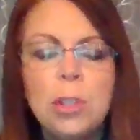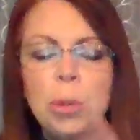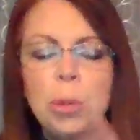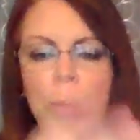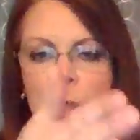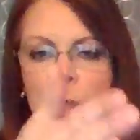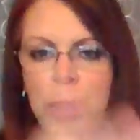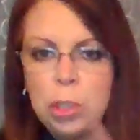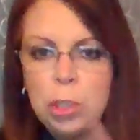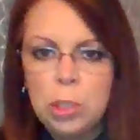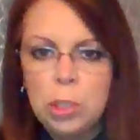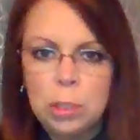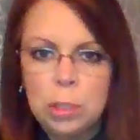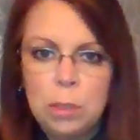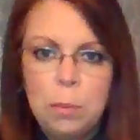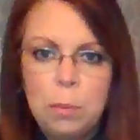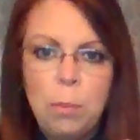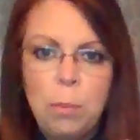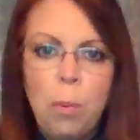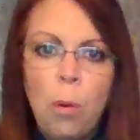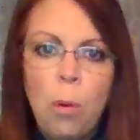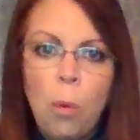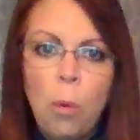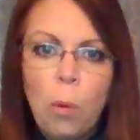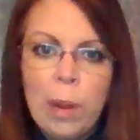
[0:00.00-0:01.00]
to a certain
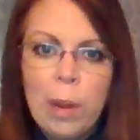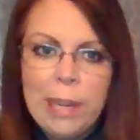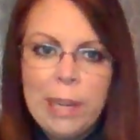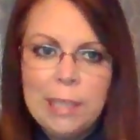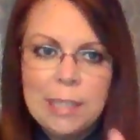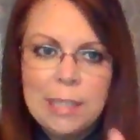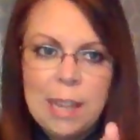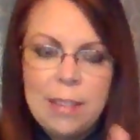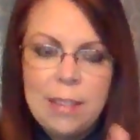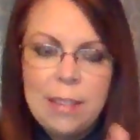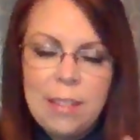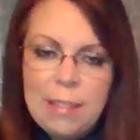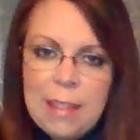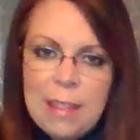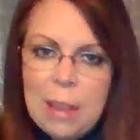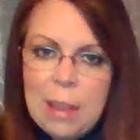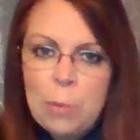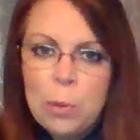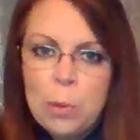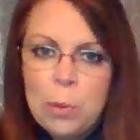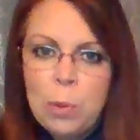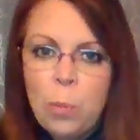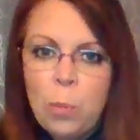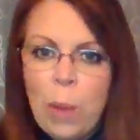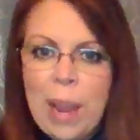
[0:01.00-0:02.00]
point, and then they
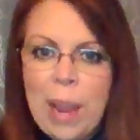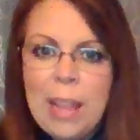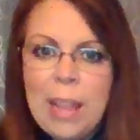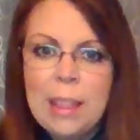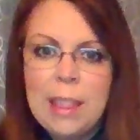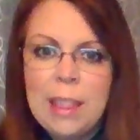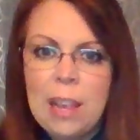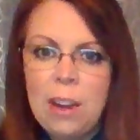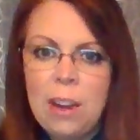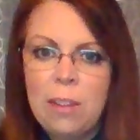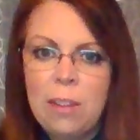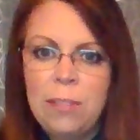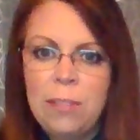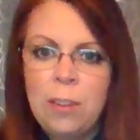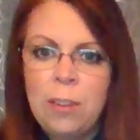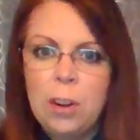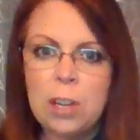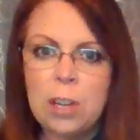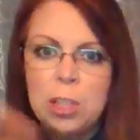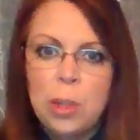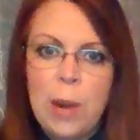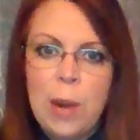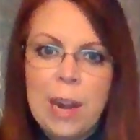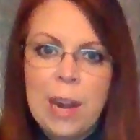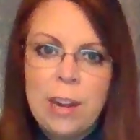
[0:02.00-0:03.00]
would wait there for
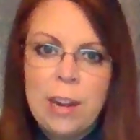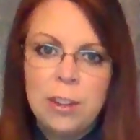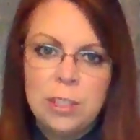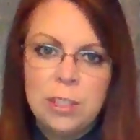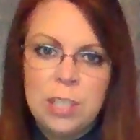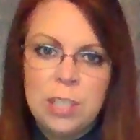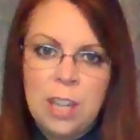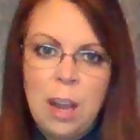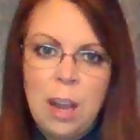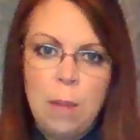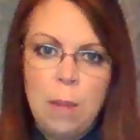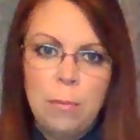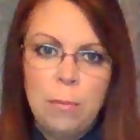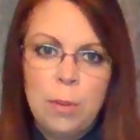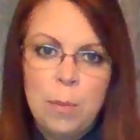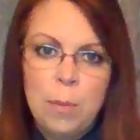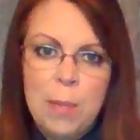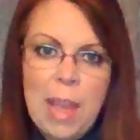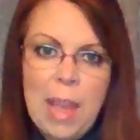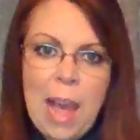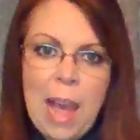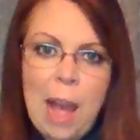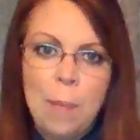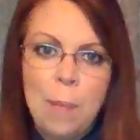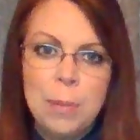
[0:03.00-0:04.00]
a trader to come from
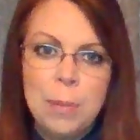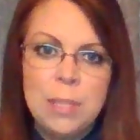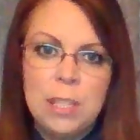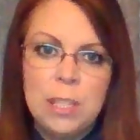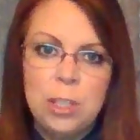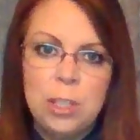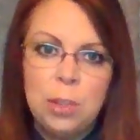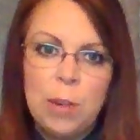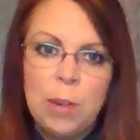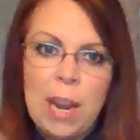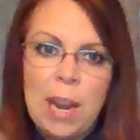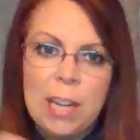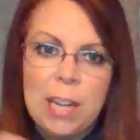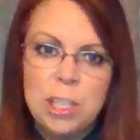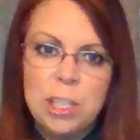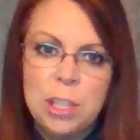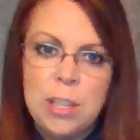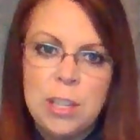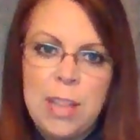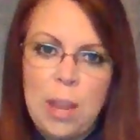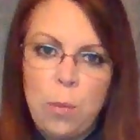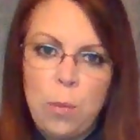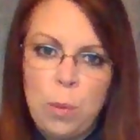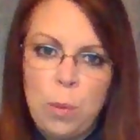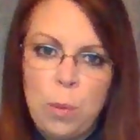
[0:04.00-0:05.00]
the opposite
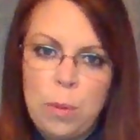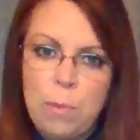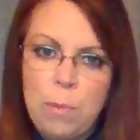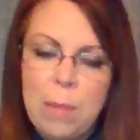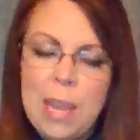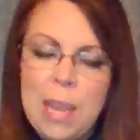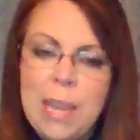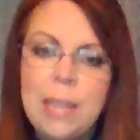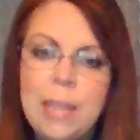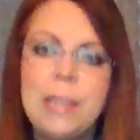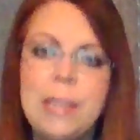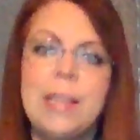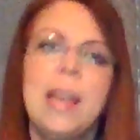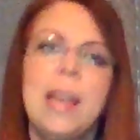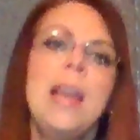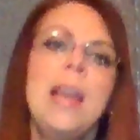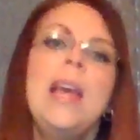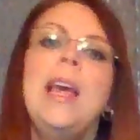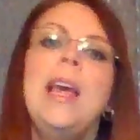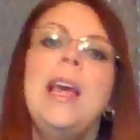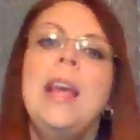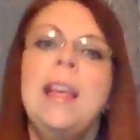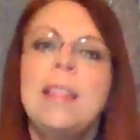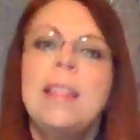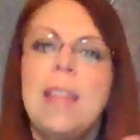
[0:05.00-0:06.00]
direction. They would meet,
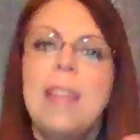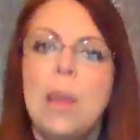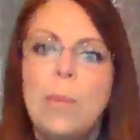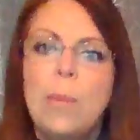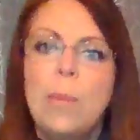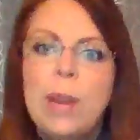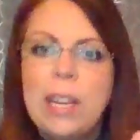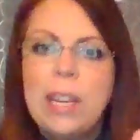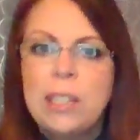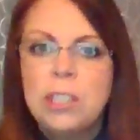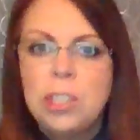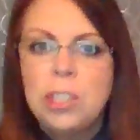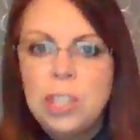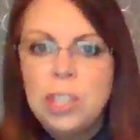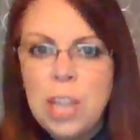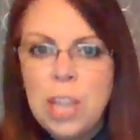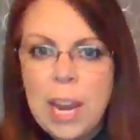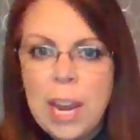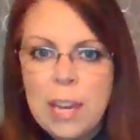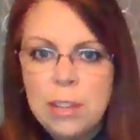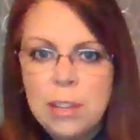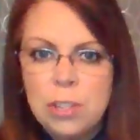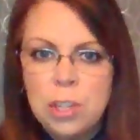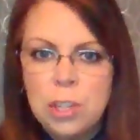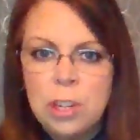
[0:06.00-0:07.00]
they would
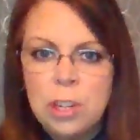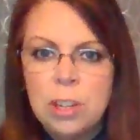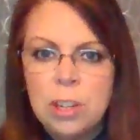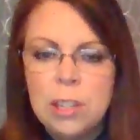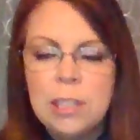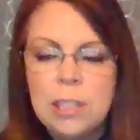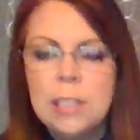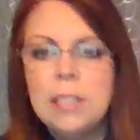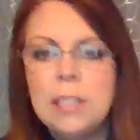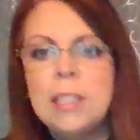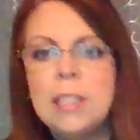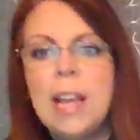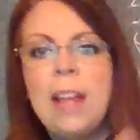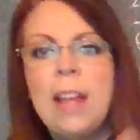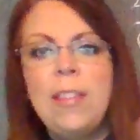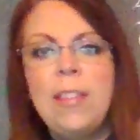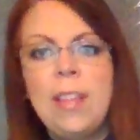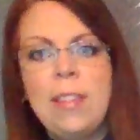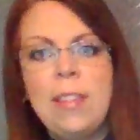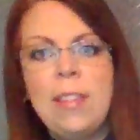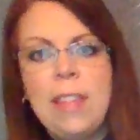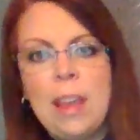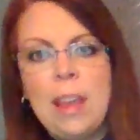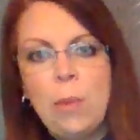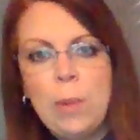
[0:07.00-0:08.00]
exchange goods, and
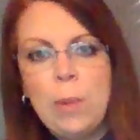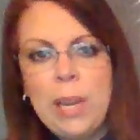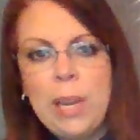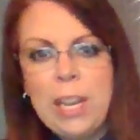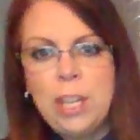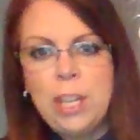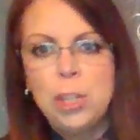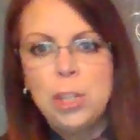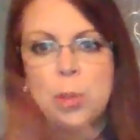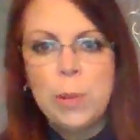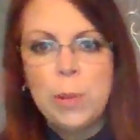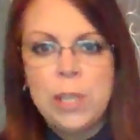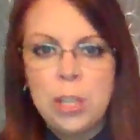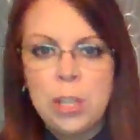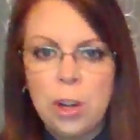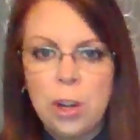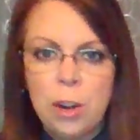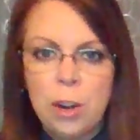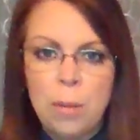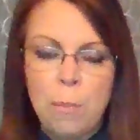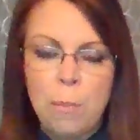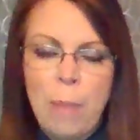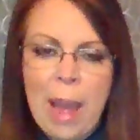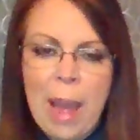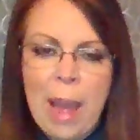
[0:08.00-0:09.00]
then they would each
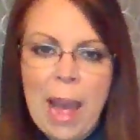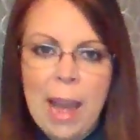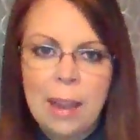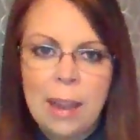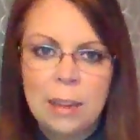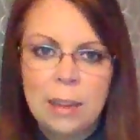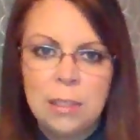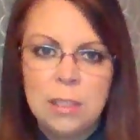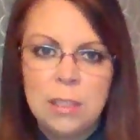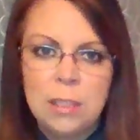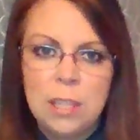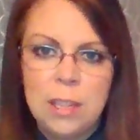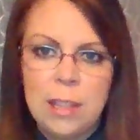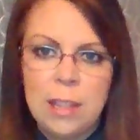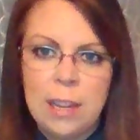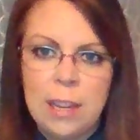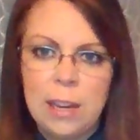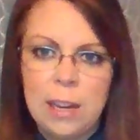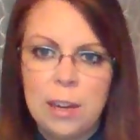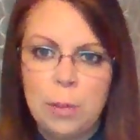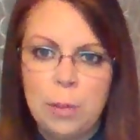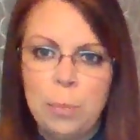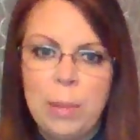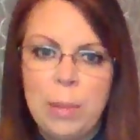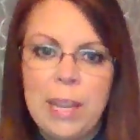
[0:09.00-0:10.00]
return back to
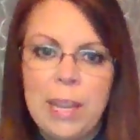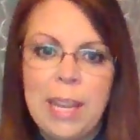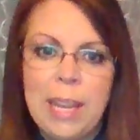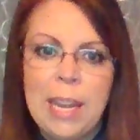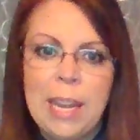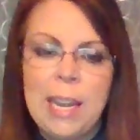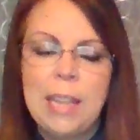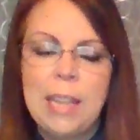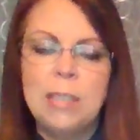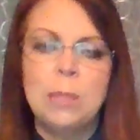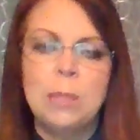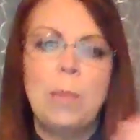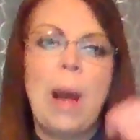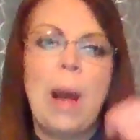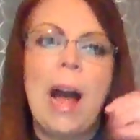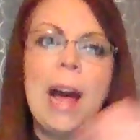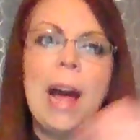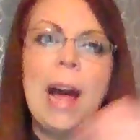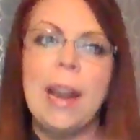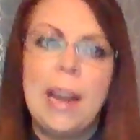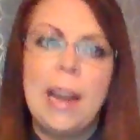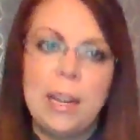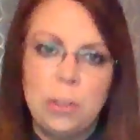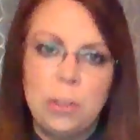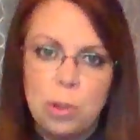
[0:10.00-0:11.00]
their beginning
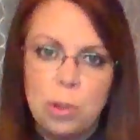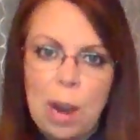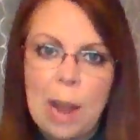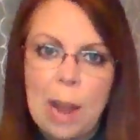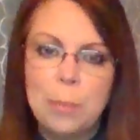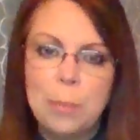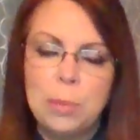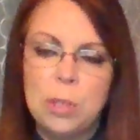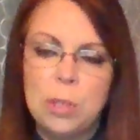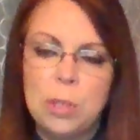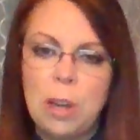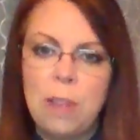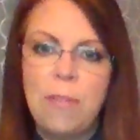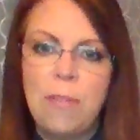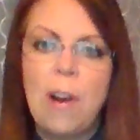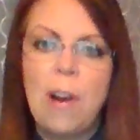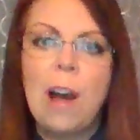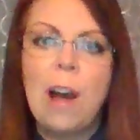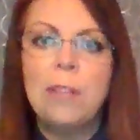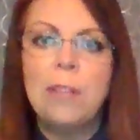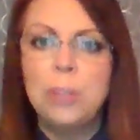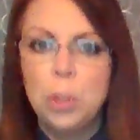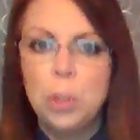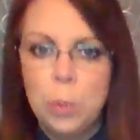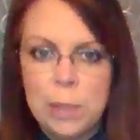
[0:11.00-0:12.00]
spot and drop stuff
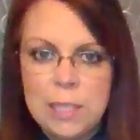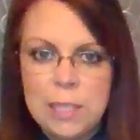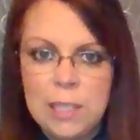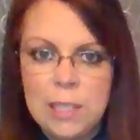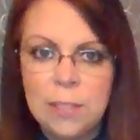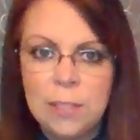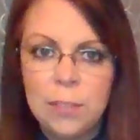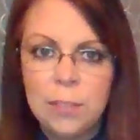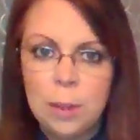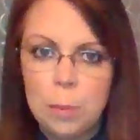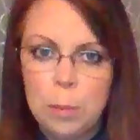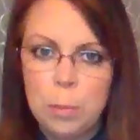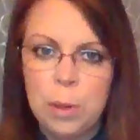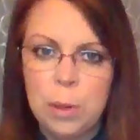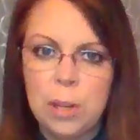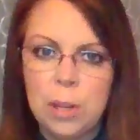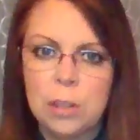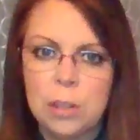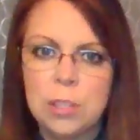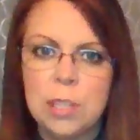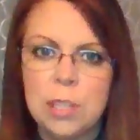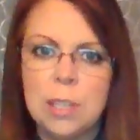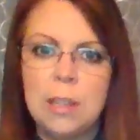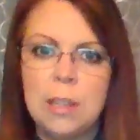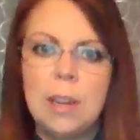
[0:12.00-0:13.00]
off to a different
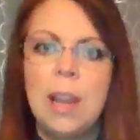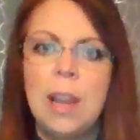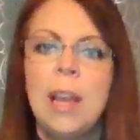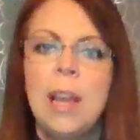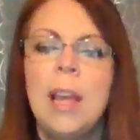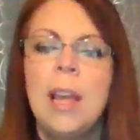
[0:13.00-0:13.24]
person